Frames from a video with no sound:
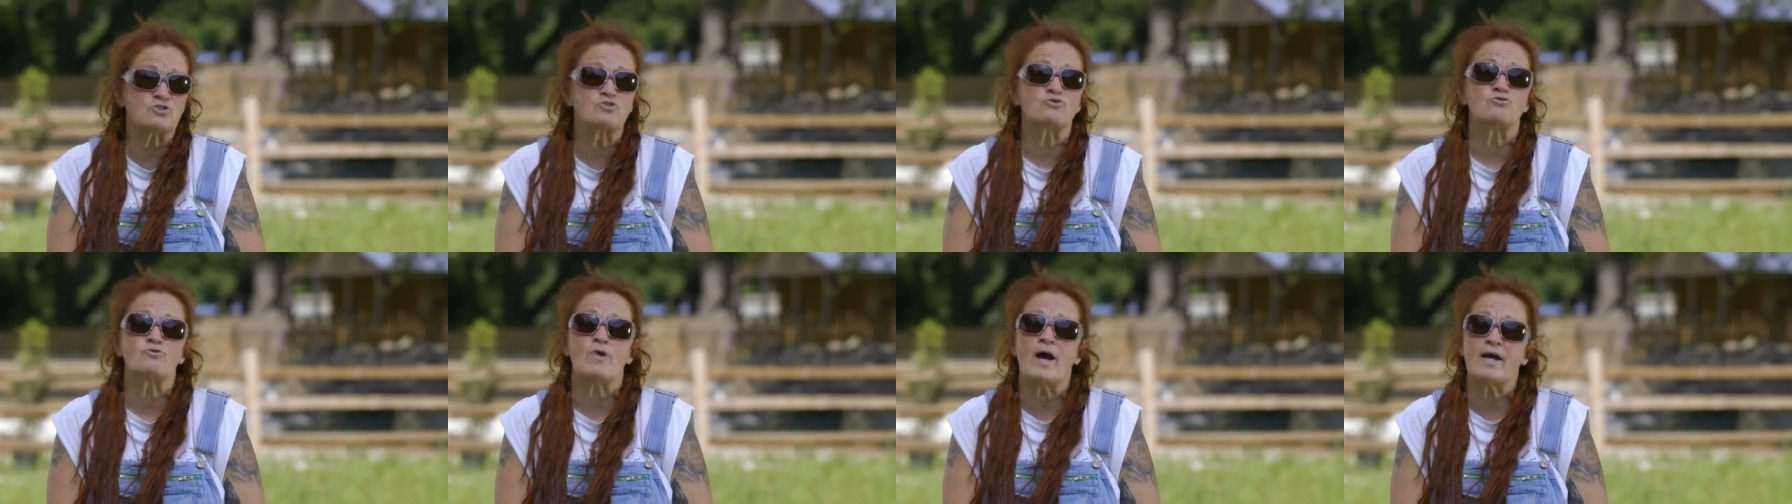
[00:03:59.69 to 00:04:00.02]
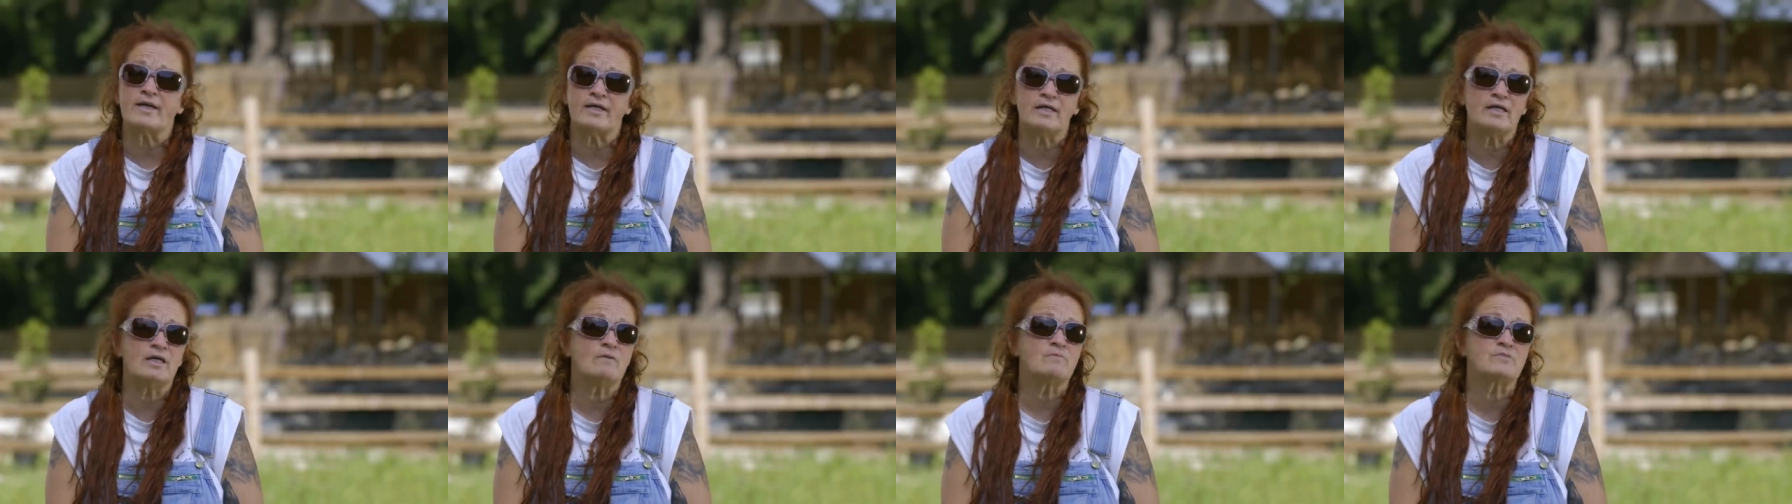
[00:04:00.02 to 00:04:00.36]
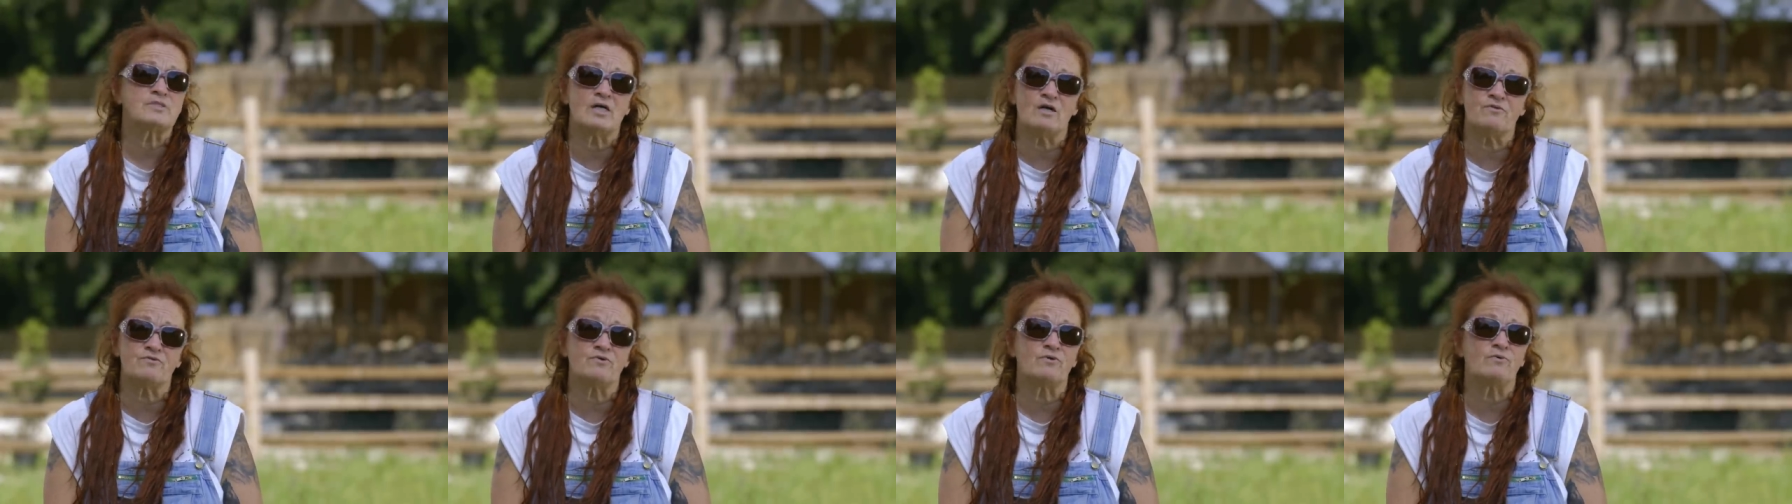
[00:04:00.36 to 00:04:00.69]
dragging
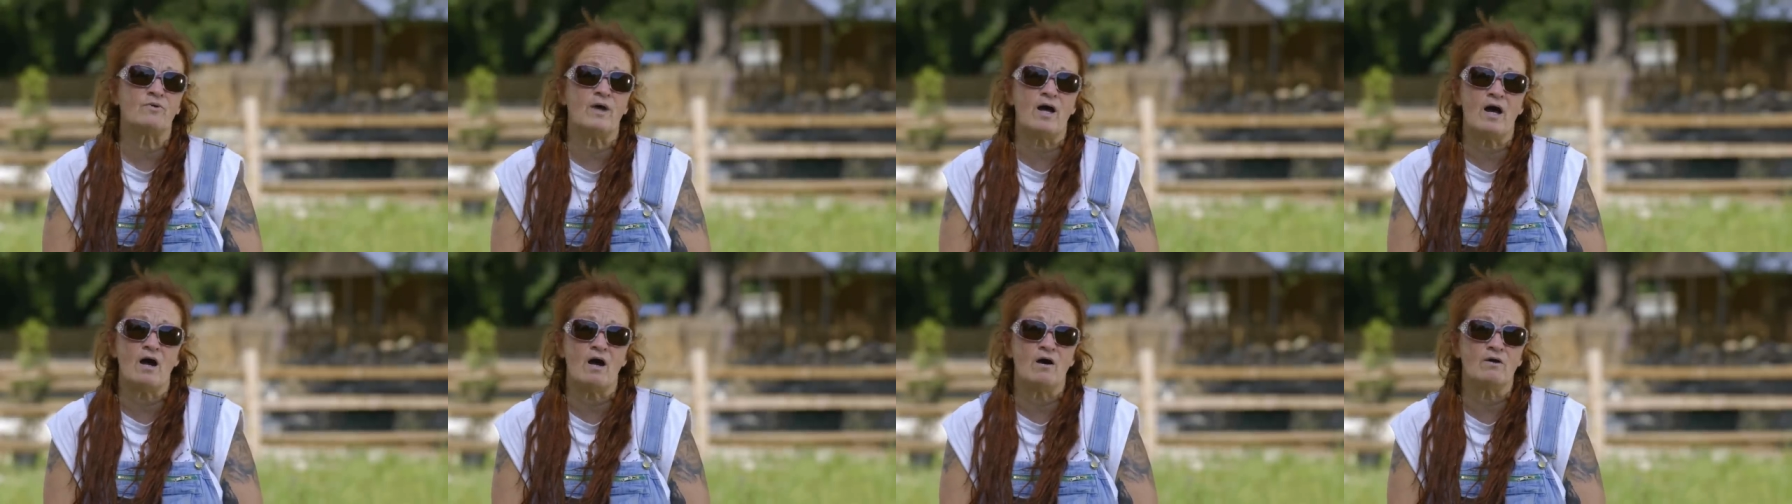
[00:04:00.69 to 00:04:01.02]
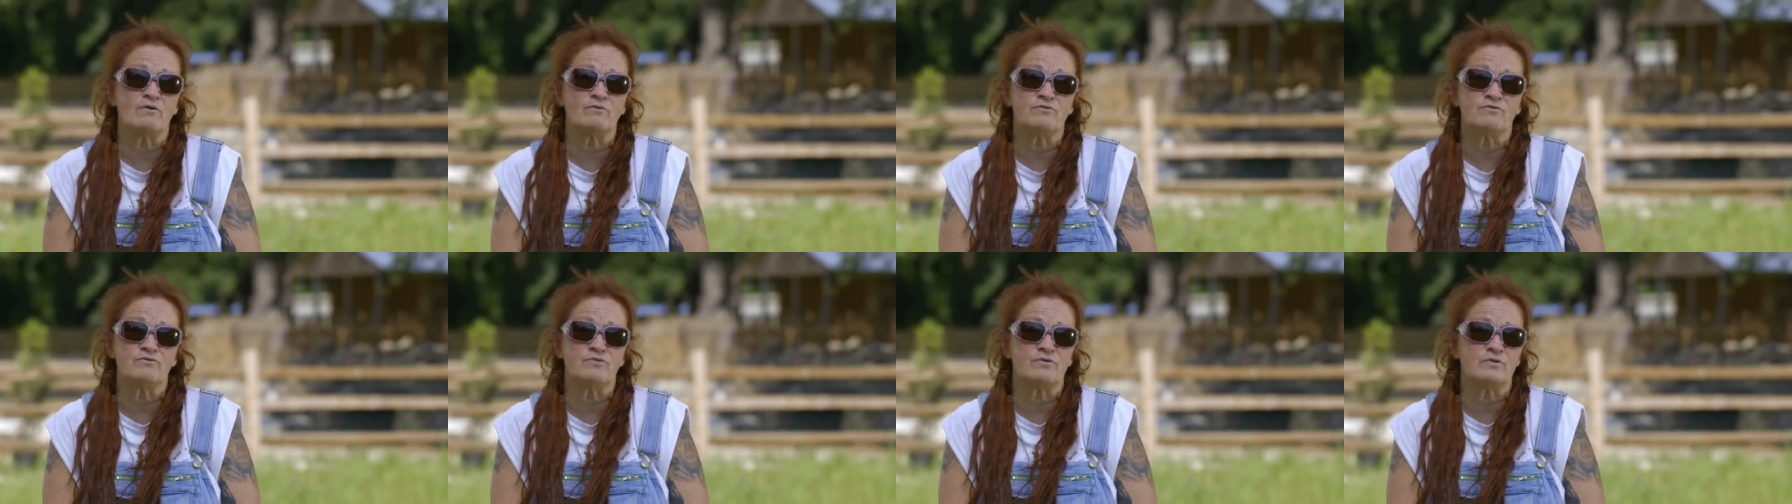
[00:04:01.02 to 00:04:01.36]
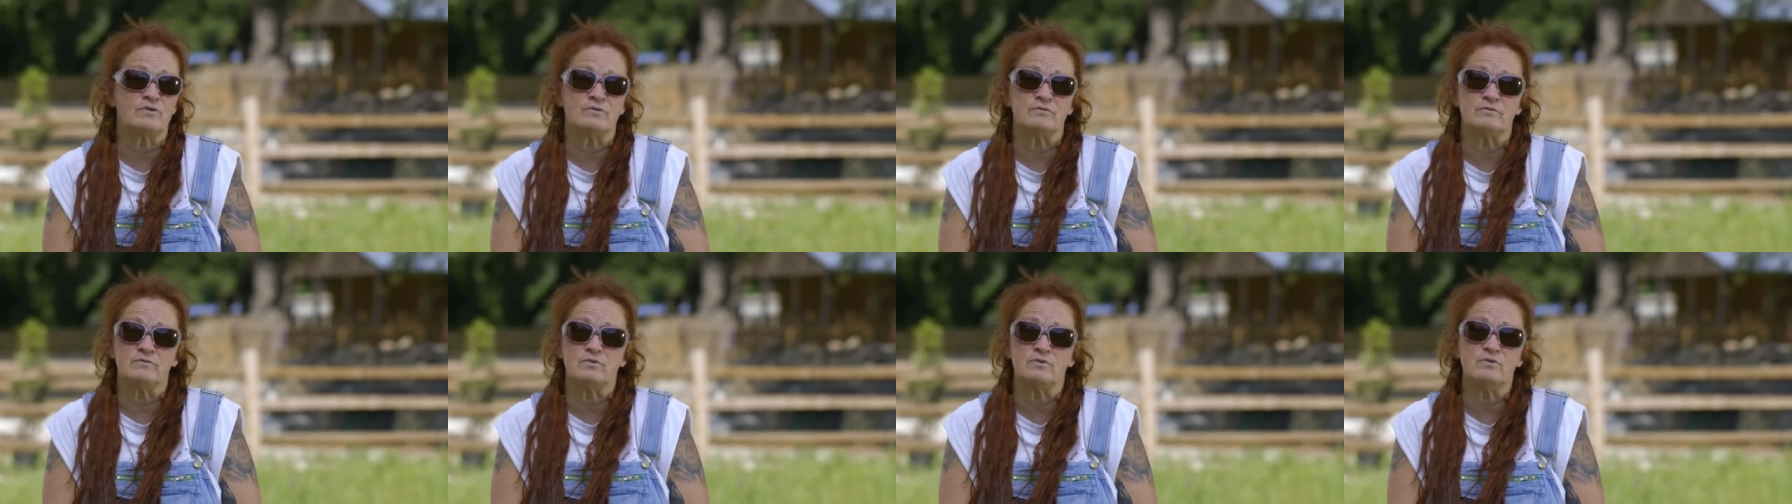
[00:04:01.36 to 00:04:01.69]
himself around
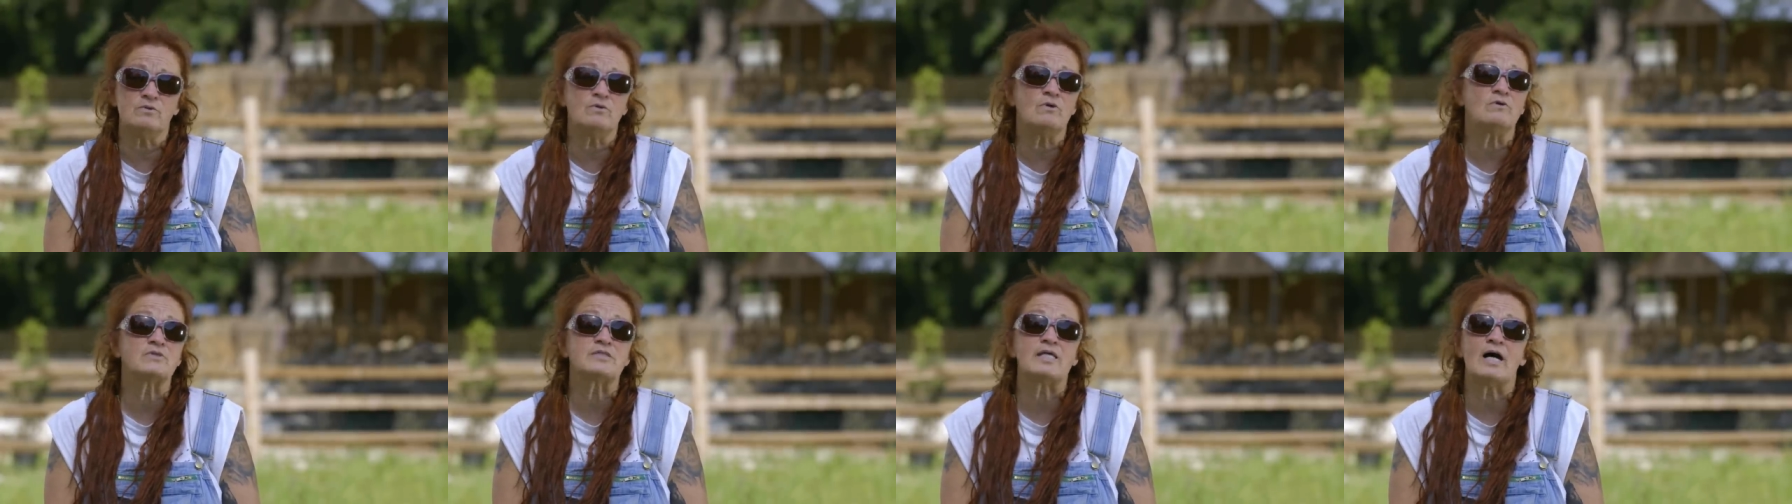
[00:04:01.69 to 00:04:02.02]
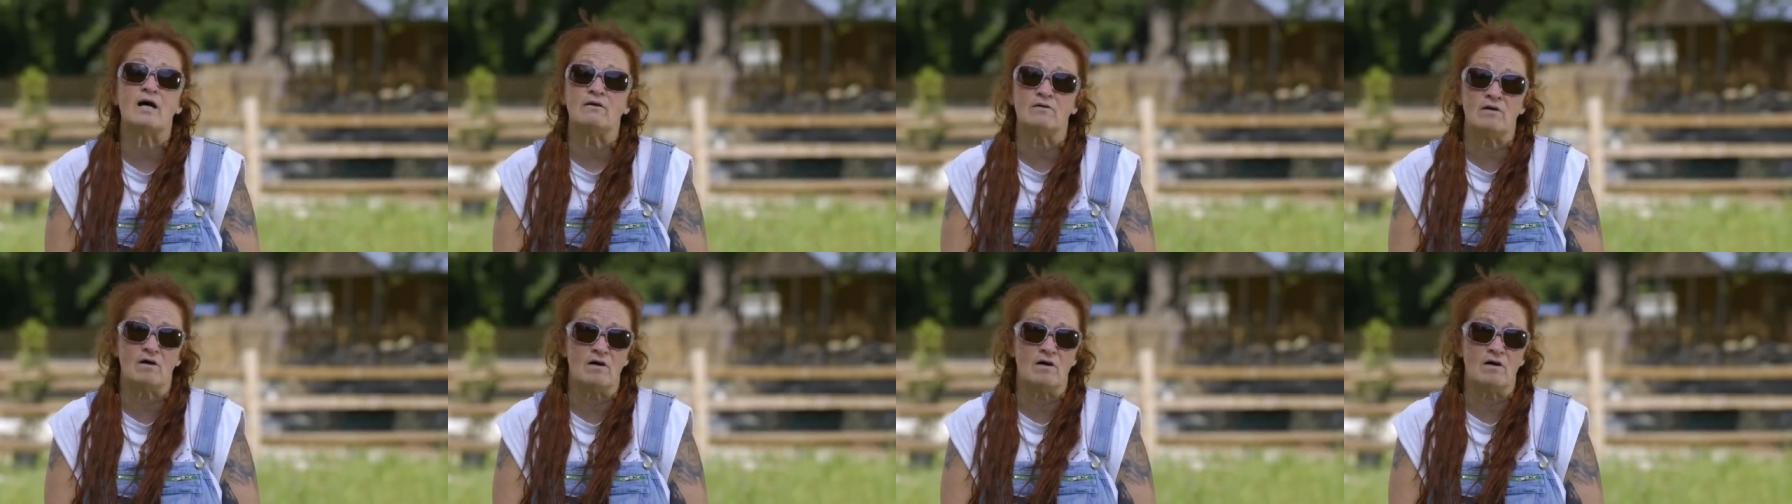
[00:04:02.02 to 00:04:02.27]
for who knows how